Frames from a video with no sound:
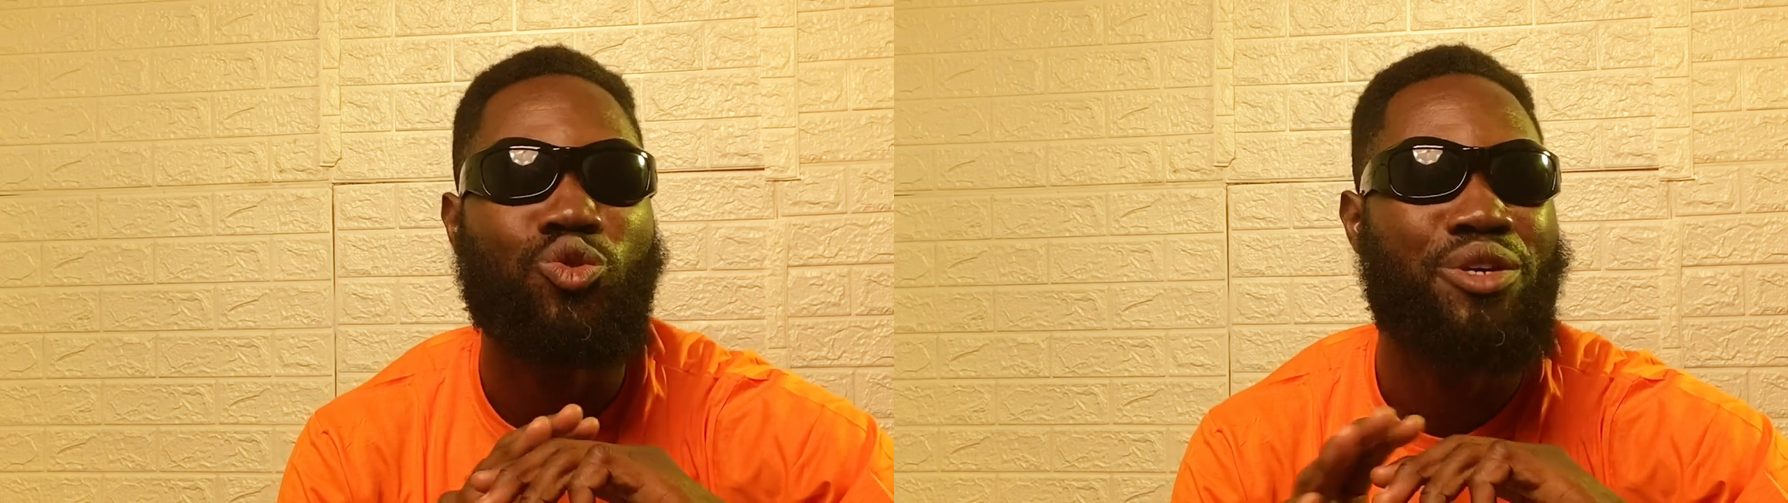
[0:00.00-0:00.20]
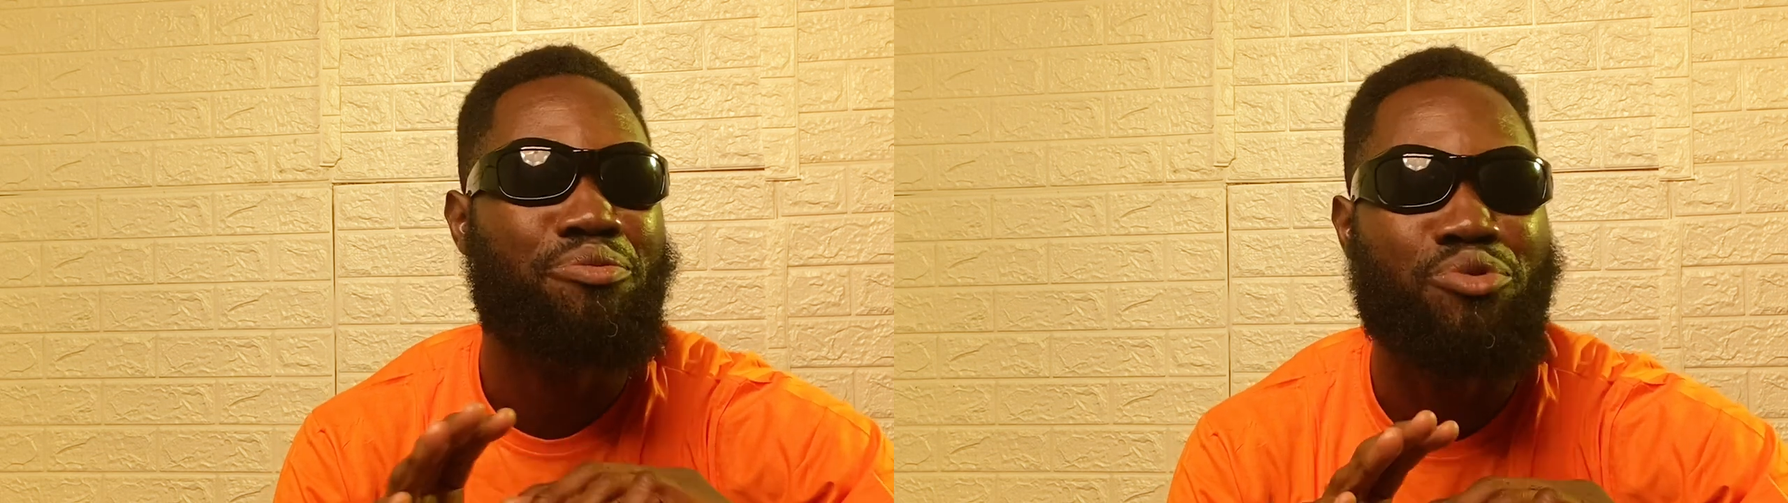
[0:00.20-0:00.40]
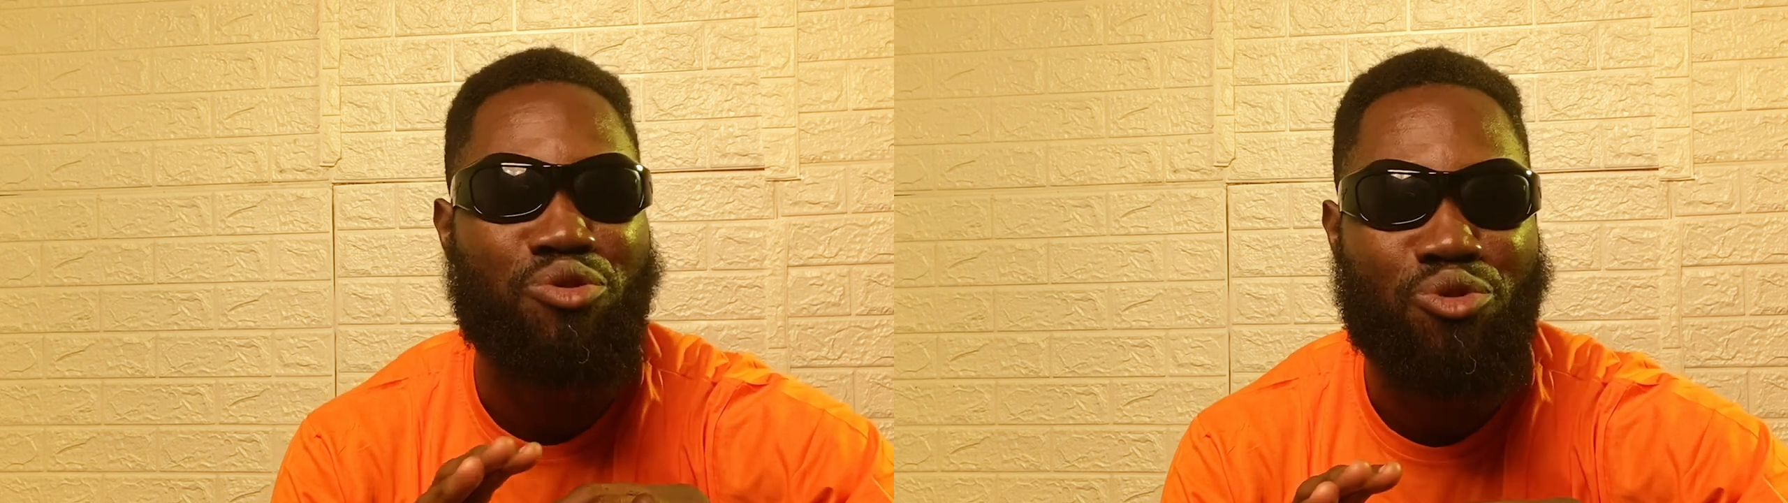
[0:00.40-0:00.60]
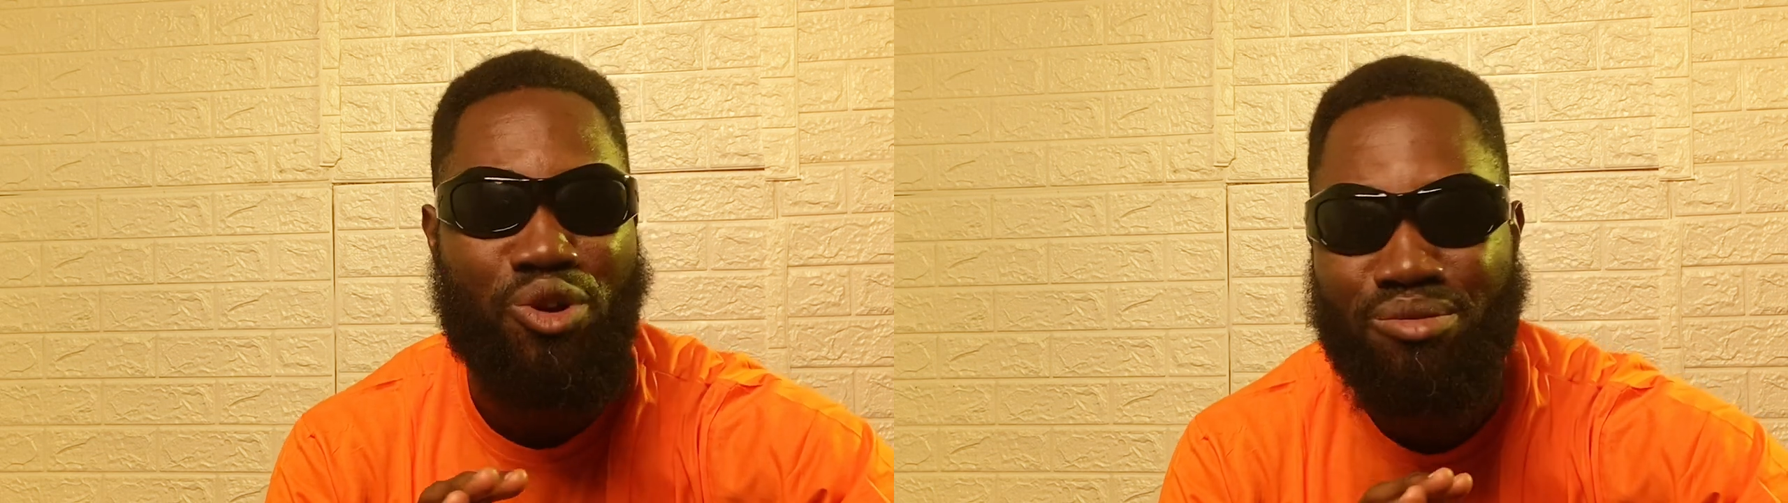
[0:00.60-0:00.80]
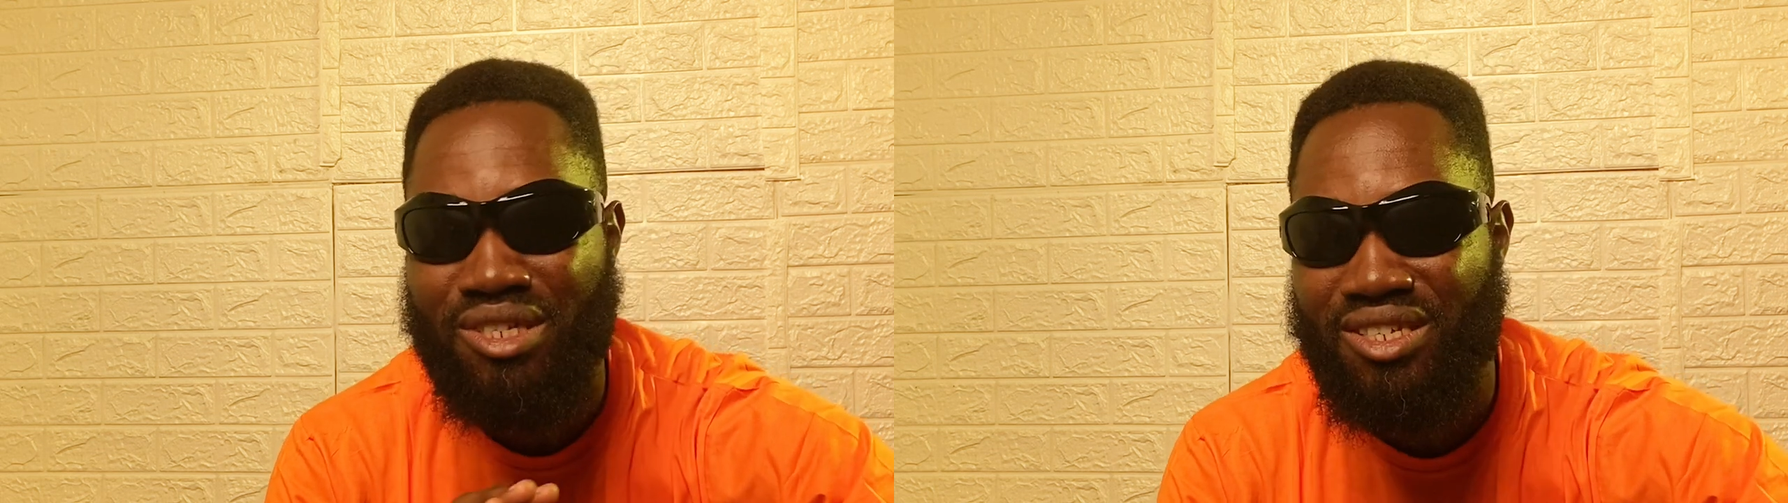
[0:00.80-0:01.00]
in promo, he
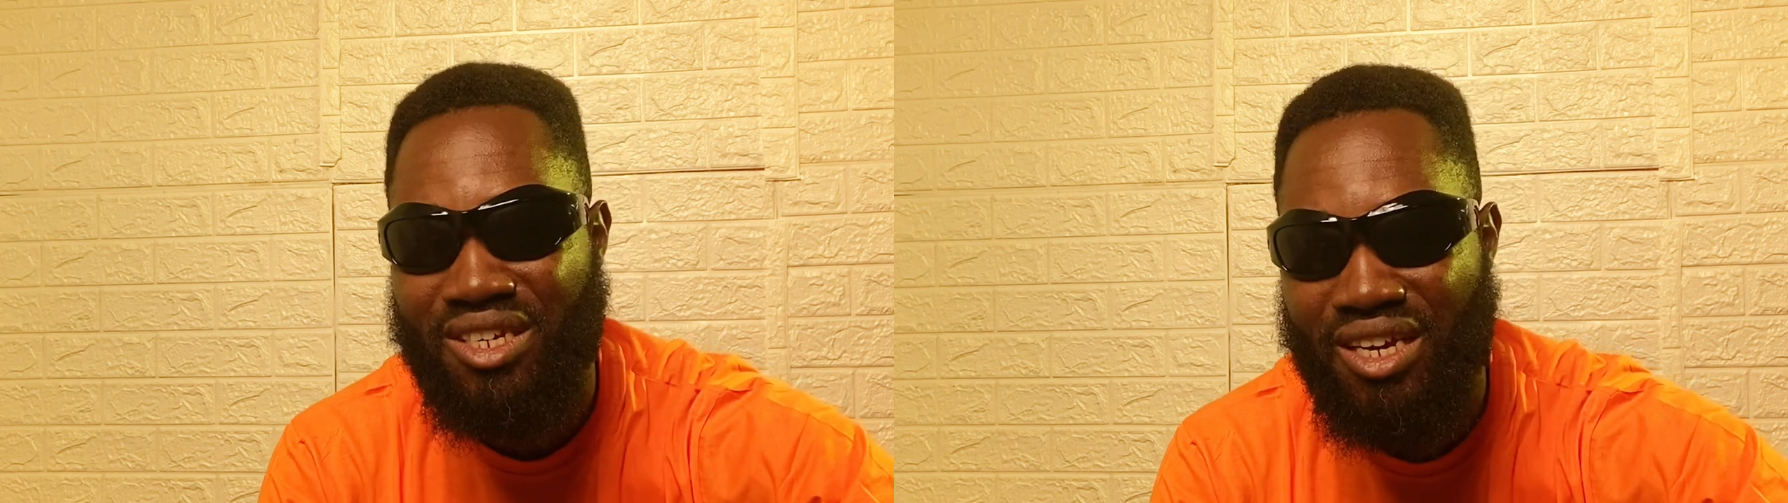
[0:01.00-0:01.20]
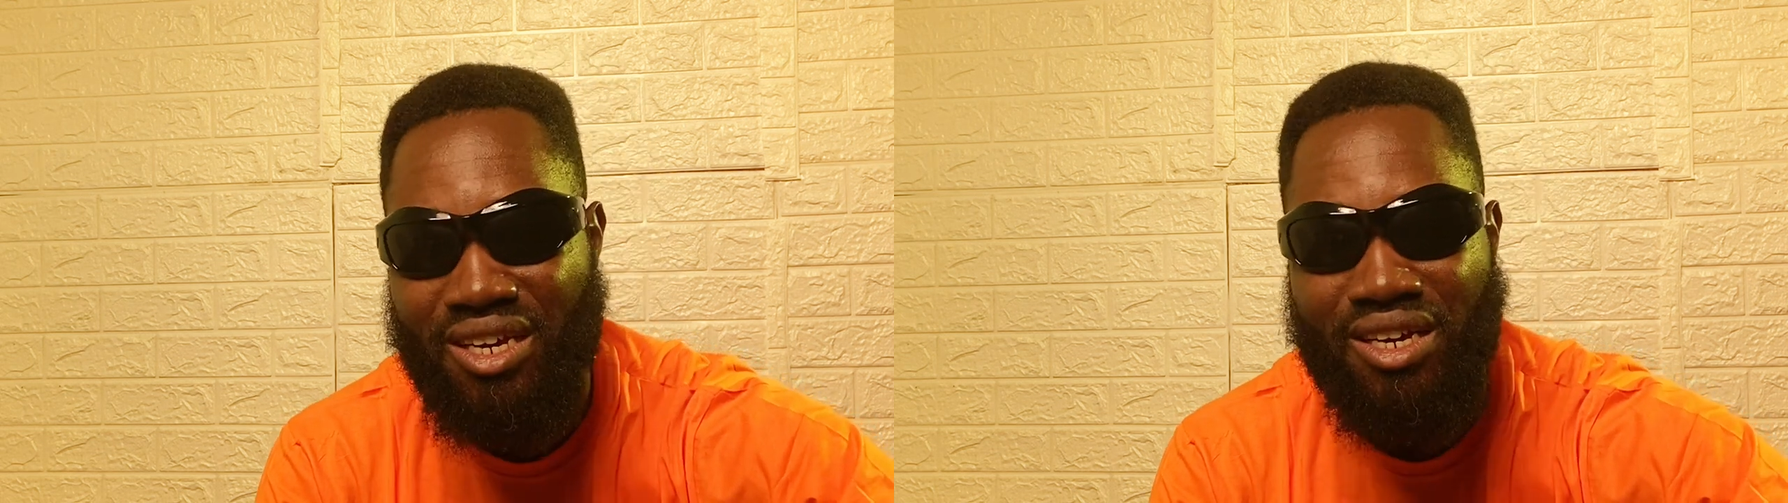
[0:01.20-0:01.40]
be sick.